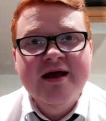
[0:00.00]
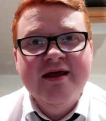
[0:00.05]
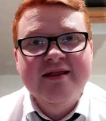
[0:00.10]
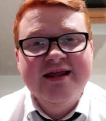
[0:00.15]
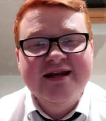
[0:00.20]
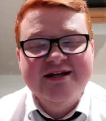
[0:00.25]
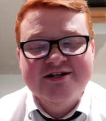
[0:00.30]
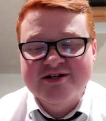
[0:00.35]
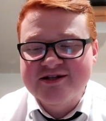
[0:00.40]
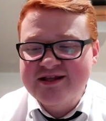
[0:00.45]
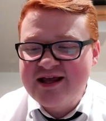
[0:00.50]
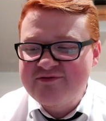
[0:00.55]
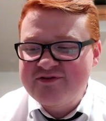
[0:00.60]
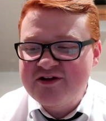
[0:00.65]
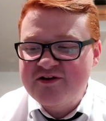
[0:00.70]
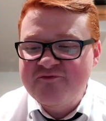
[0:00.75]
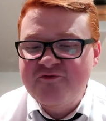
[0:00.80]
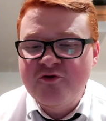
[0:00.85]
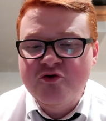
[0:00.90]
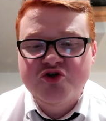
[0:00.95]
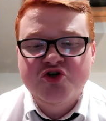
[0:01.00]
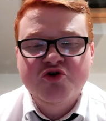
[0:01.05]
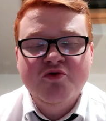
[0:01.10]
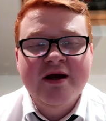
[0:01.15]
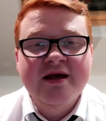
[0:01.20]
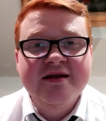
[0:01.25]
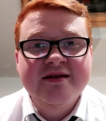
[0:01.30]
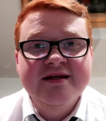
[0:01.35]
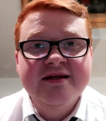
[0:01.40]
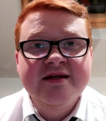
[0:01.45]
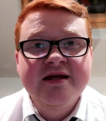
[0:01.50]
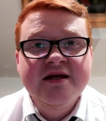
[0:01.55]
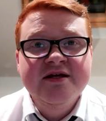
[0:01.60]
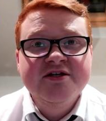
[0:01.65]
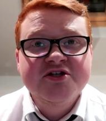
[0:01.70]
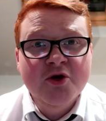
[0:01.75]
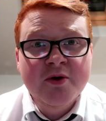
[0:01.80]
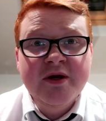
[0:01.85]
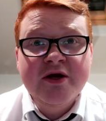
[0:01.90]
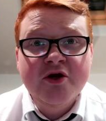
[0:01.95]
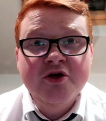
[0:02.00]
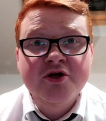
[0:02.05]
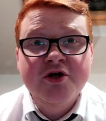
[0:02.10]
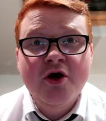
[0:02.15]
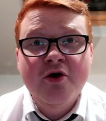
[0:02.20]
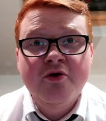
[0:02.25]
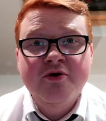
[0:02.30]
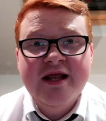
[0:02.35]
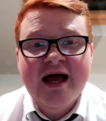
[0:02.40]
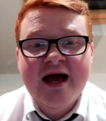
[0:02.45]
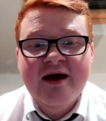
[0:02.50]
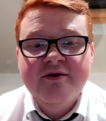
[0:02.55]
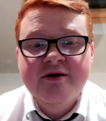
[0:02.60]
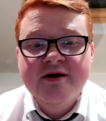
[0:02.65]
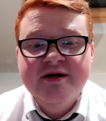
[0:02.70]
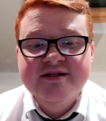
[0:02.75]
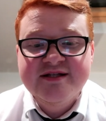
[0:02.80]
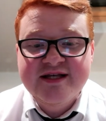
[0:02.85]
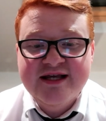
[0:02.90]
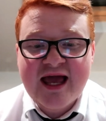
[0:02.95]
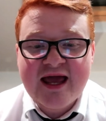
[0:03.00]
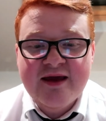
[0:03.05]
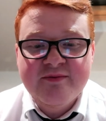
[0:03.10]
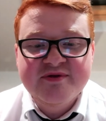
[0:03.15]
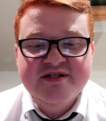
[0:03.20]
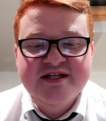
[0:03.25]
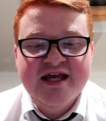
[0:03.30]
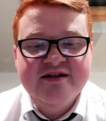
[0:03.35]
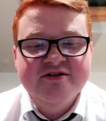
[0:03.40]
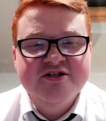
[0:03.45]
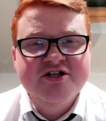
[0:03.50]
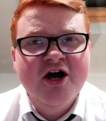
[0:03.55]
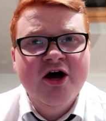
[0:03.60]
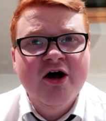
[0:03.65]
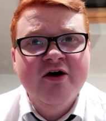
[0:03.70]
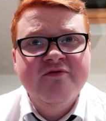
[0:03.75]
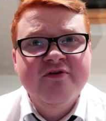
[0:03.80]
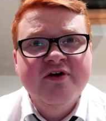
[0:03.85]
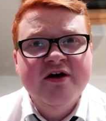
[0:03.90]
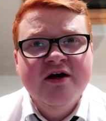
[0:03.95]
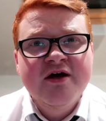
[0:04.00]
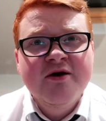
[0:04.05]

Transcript: and then he just left his foot trailing so he could go down to get him sent off.